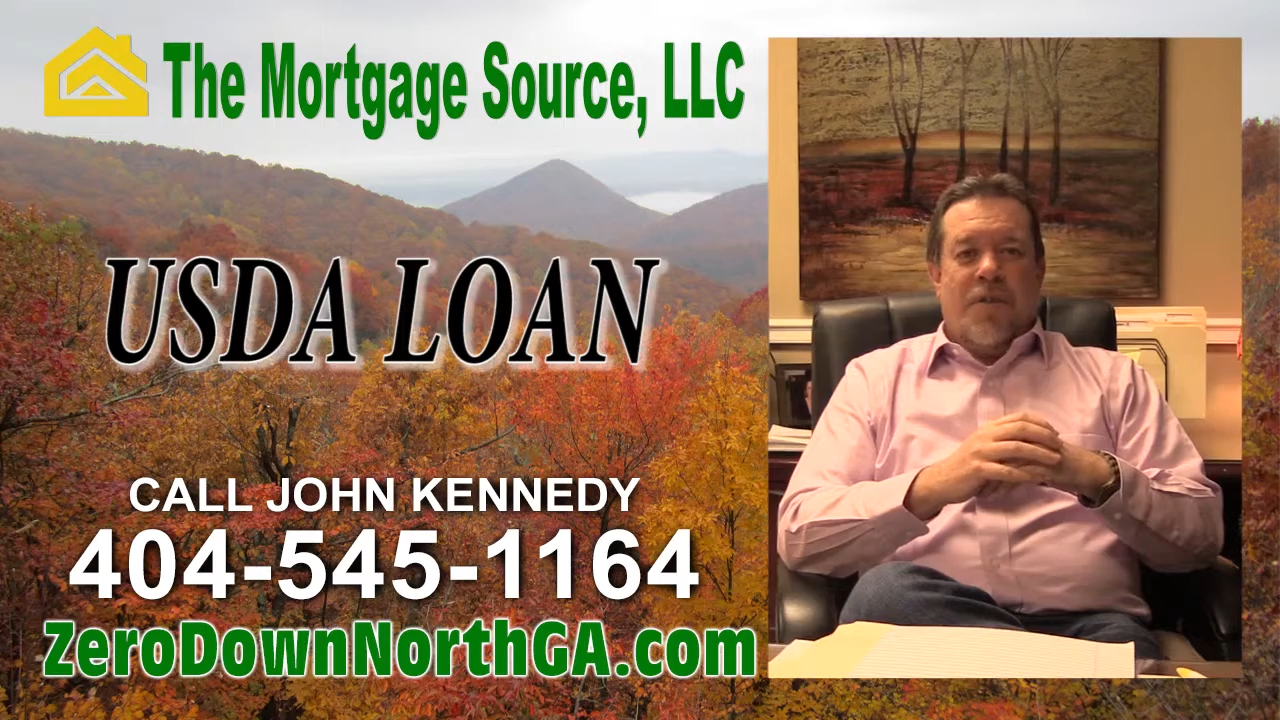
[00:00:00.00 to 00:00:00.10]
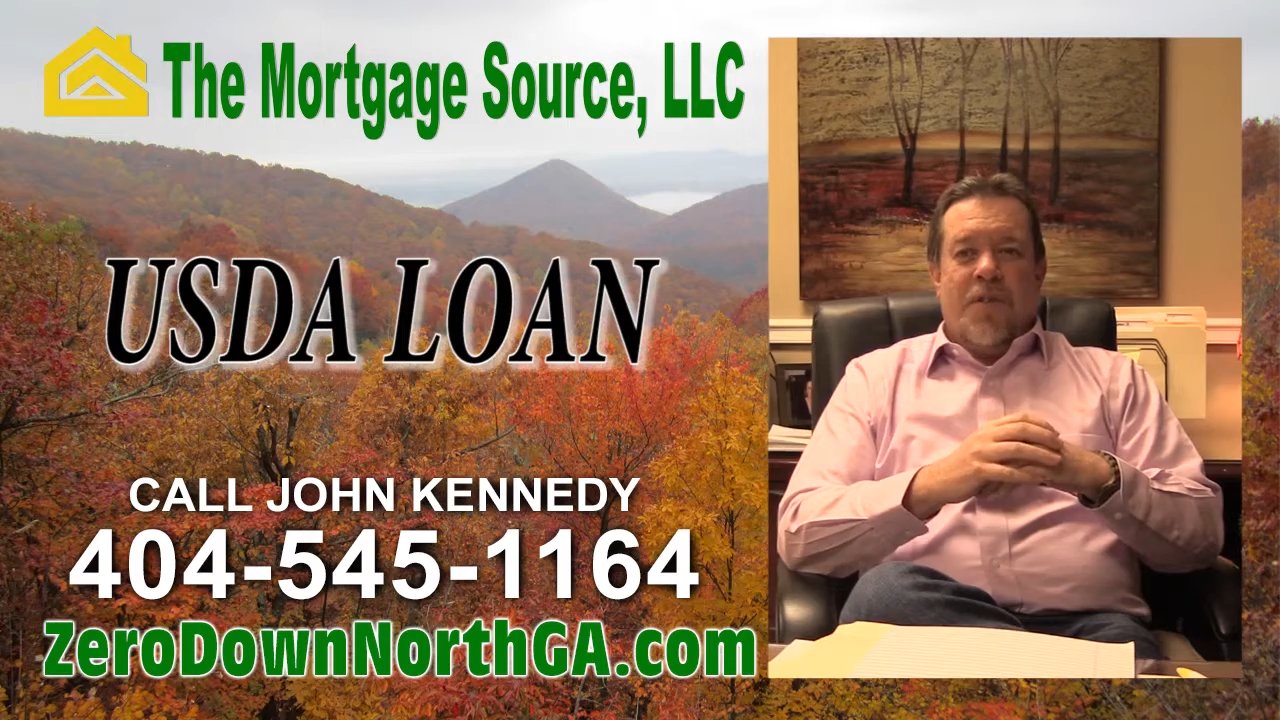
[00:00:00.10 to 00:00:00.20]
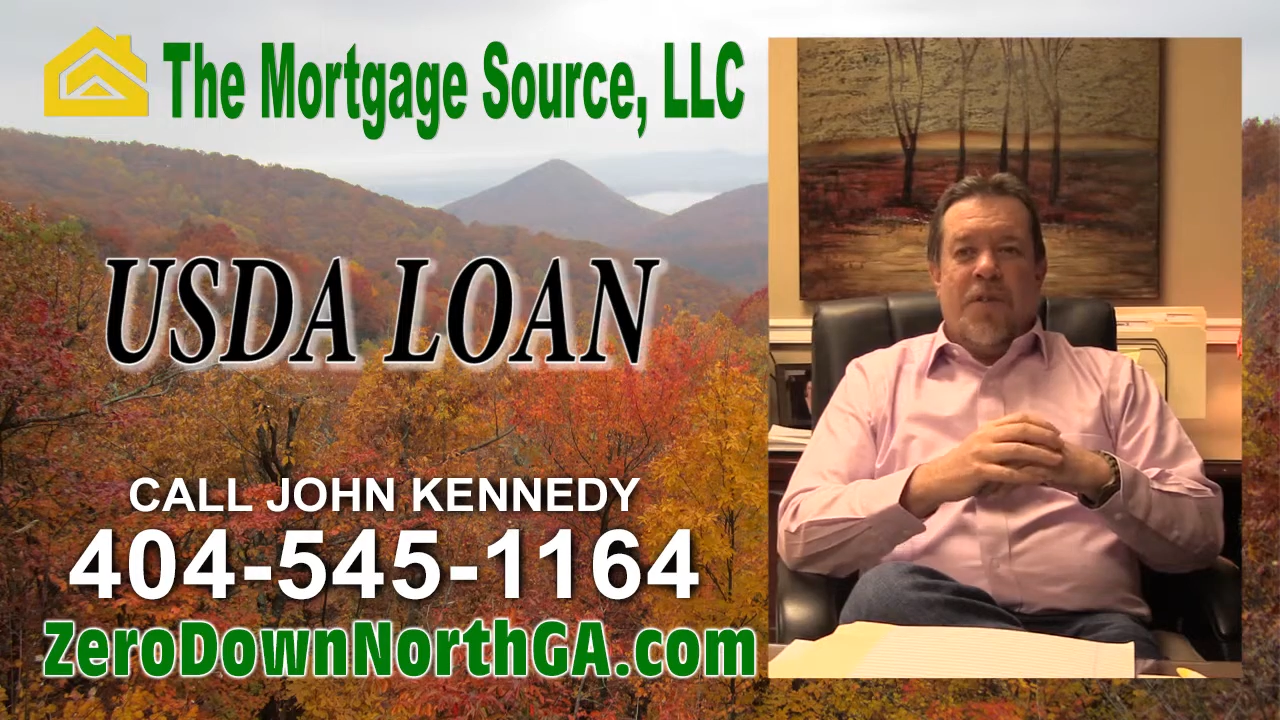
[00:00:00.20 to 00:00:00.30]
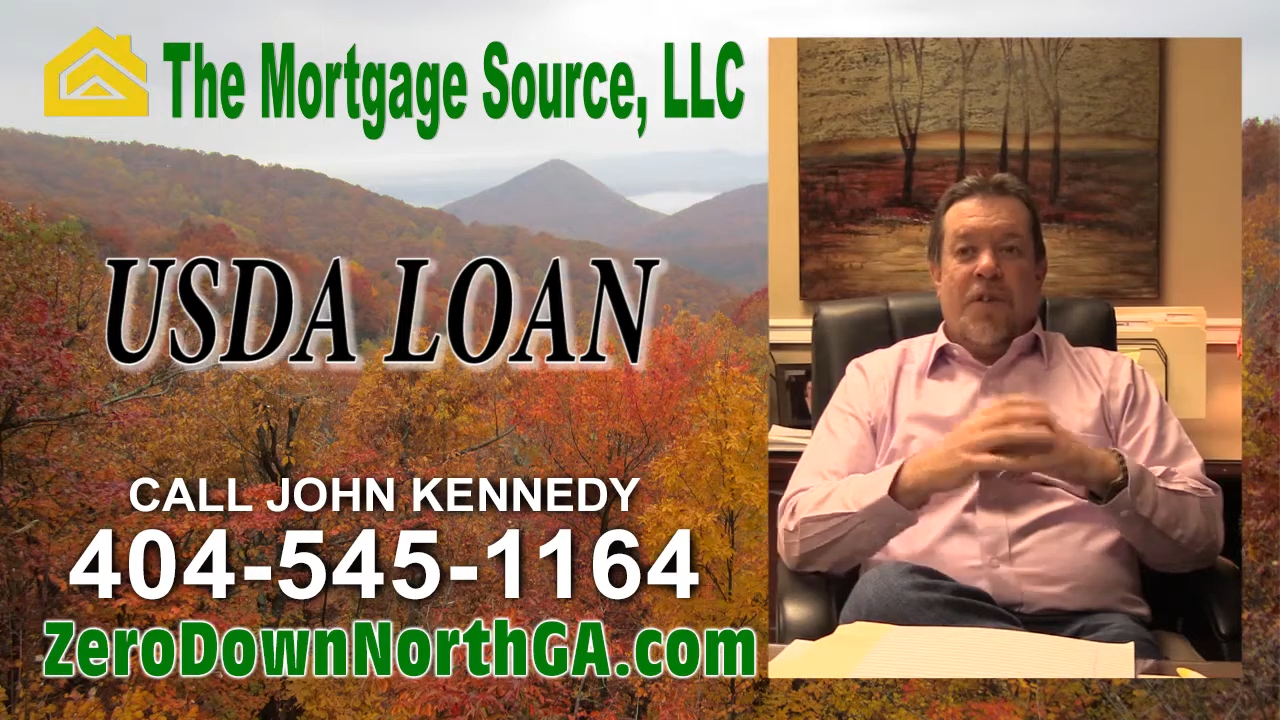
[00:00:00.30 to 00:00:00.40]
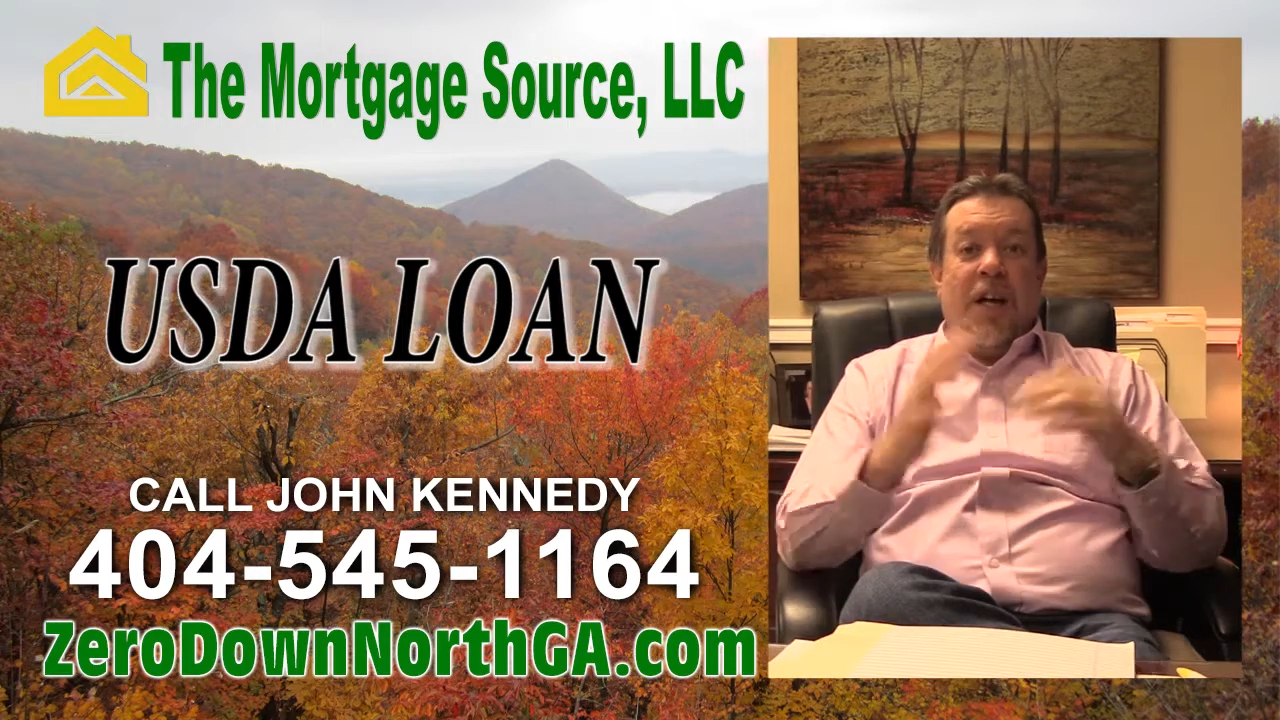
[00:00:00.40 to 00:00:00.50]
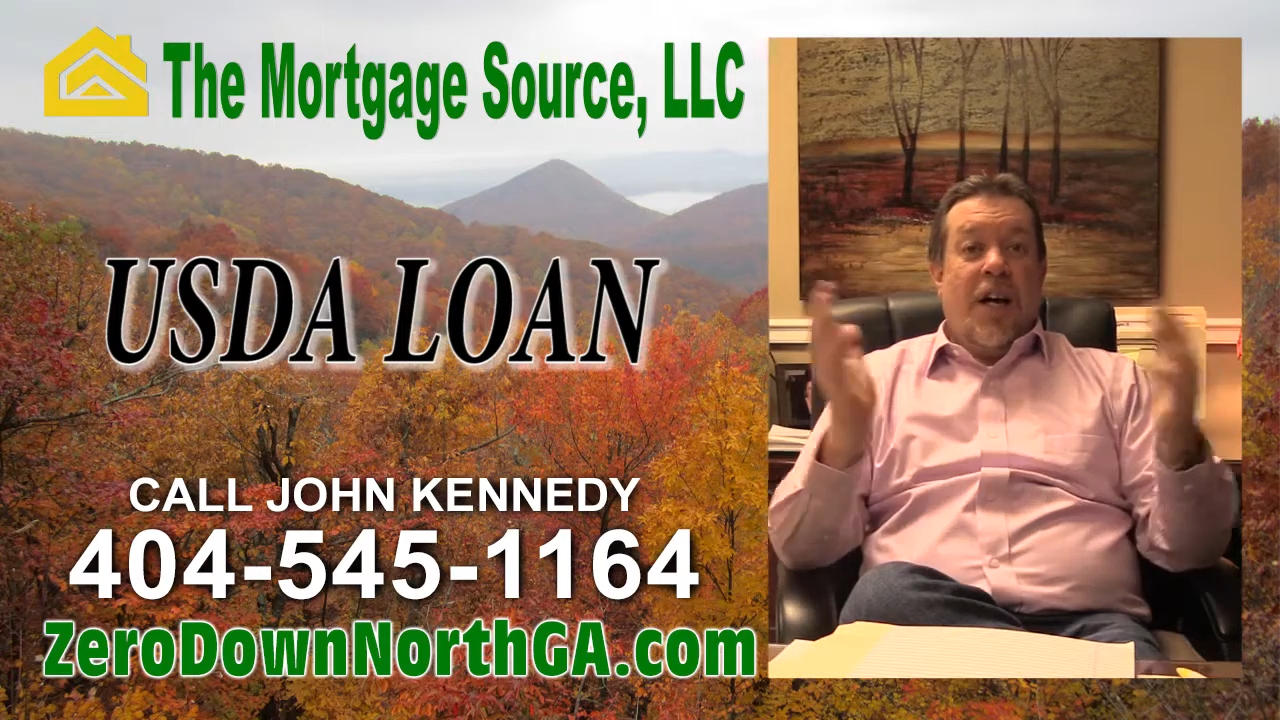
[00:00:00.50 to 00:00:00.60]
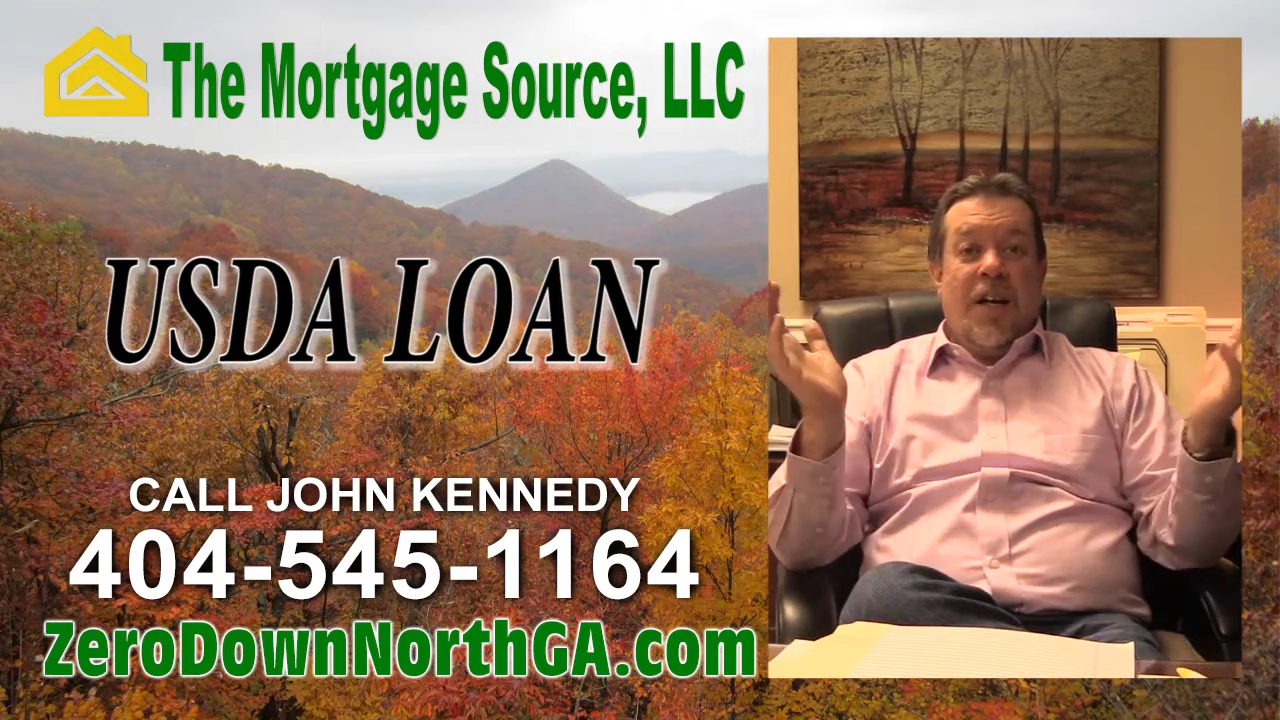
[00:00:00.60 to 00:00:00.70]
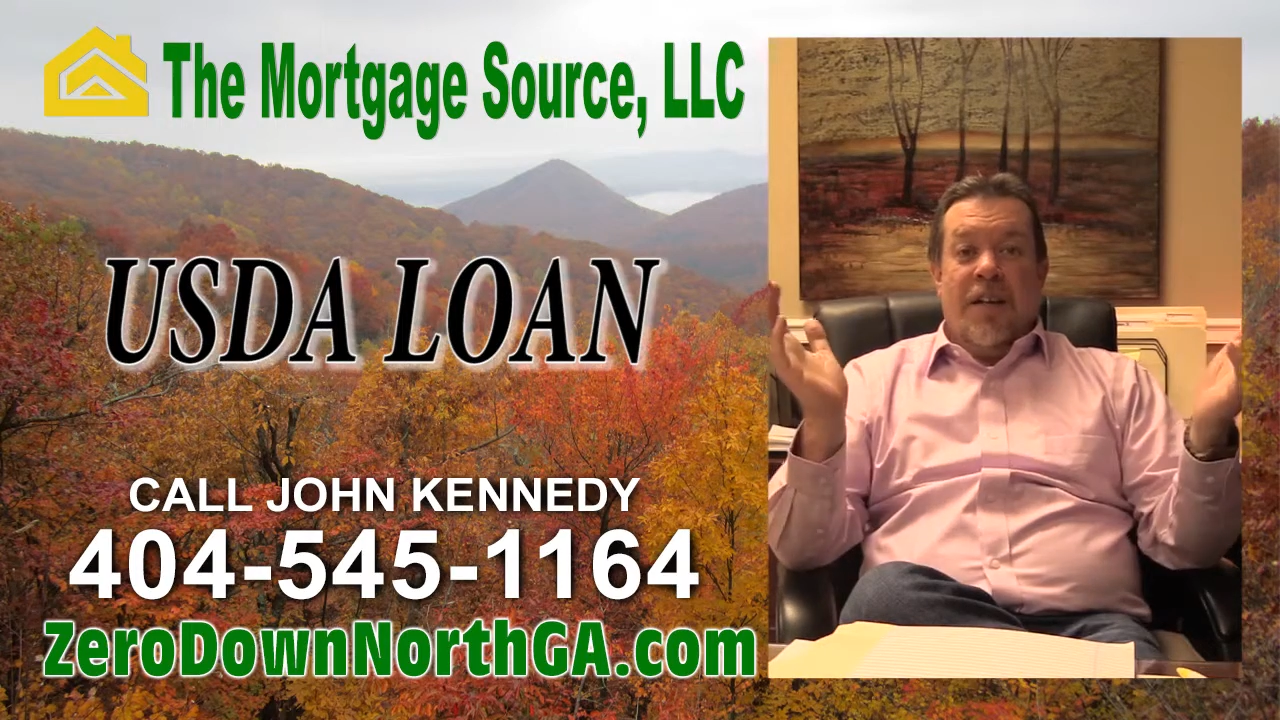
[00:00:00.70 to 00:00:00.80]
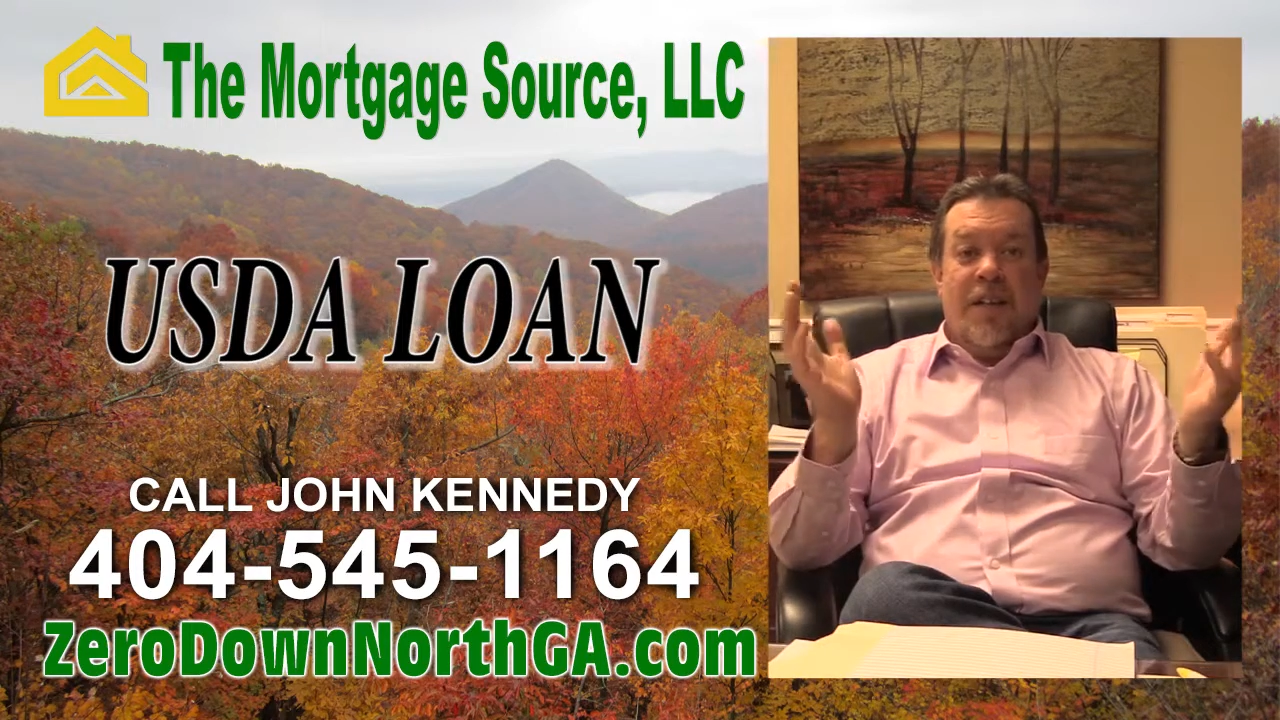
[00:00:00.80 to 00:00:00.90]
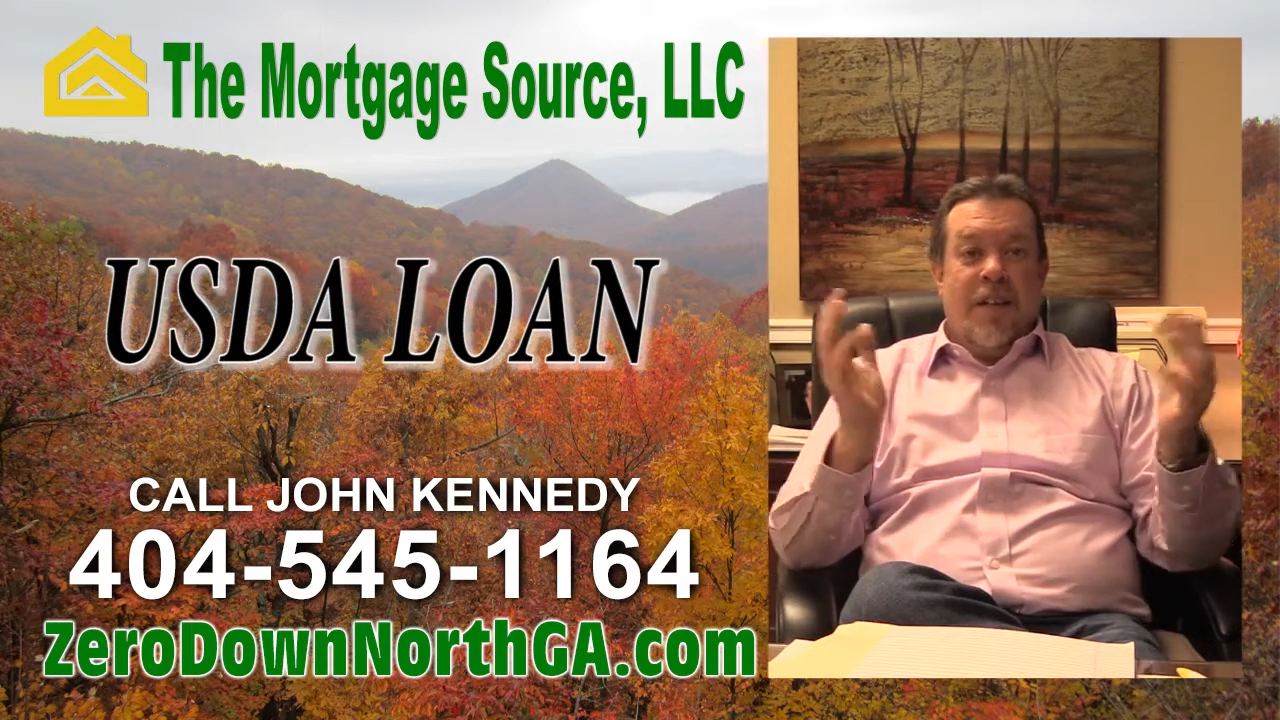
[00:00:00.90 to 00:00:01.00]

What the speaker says: and they're done.